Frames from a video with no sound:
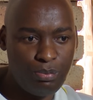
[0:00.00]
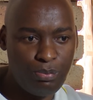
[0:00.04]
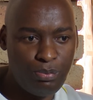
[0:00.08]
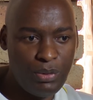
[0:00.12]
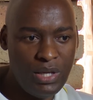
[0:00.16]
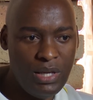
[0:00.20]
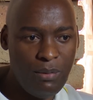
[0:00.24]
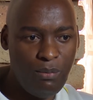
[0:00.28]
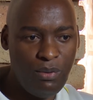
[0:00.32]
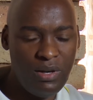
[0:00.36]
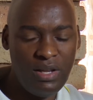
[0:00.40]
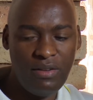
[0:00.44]

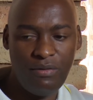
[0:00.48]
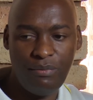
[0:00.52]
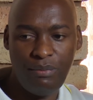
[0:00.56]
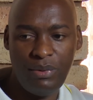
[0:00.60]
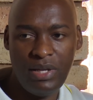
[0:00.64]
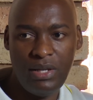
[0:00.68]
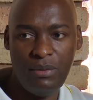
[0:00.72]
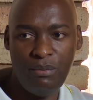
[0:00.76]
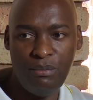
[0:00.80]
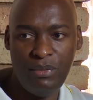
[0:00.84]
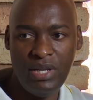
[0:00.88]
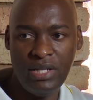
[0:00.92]
people have
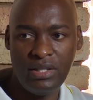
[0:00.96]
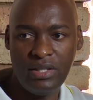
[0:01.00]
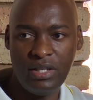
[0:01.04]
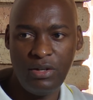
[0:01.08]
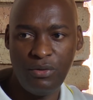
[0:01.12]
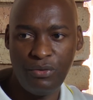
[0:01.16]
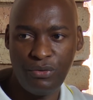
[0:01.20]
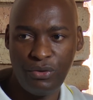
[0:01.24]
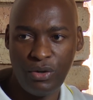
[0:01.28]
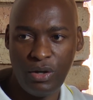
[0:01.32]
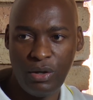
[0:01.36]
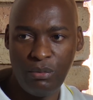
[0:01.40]
been
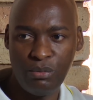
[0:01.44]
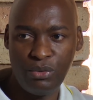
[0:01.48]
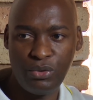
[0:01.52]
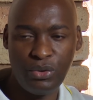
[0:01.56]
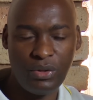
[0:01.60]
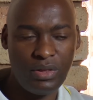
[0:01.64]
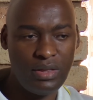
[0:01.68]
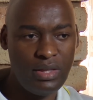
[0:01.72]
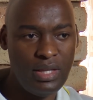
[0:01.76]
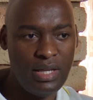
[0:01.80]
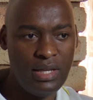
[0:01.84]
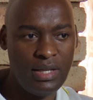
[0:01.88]
misinformed to
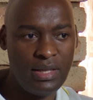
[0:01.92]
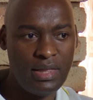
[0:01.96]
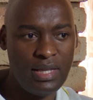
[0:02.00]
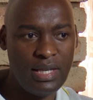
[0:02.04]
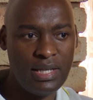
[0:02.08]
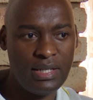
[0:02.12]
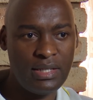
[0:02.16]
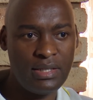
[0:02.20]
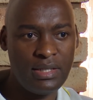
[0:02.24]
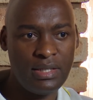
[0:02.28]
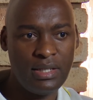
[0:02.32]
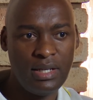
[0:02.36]
think
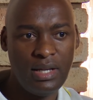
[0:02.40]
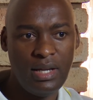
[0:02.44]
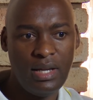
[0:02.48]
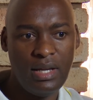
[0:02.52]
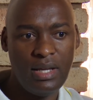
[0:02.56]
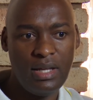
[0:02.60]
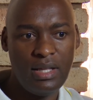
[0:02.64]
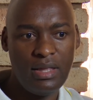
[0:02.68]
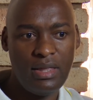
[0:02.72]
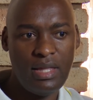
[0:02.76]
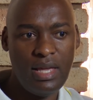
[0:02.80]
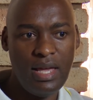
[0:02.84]
that
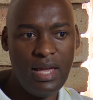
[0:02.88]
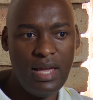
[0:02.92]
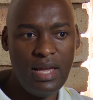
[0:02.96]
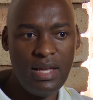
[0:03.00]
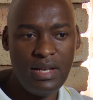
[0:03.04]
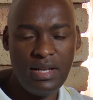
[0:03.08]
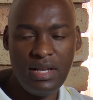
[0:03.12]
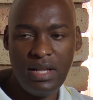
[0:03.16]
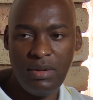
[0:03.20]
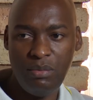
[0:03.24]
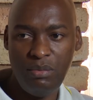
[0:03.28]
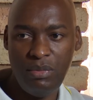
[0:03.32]
the
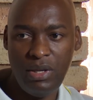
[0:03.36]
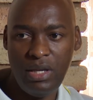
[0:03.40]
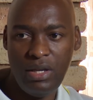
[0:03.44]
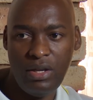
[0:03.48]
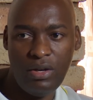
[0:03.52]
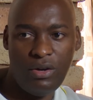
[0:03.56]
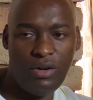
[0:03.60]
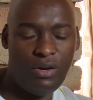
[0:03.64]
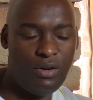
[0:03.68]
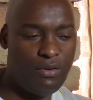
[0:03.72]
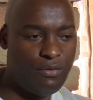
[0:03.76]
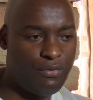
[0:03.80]
enemy
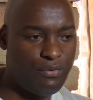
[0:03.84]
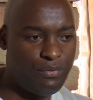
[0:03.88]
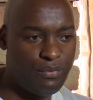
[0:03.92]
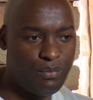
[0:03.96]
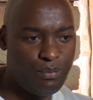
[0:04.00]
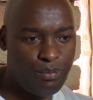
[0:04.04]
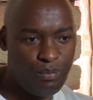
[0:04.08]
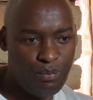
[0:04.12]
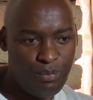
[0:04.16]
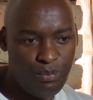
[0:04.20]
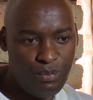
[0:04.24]
of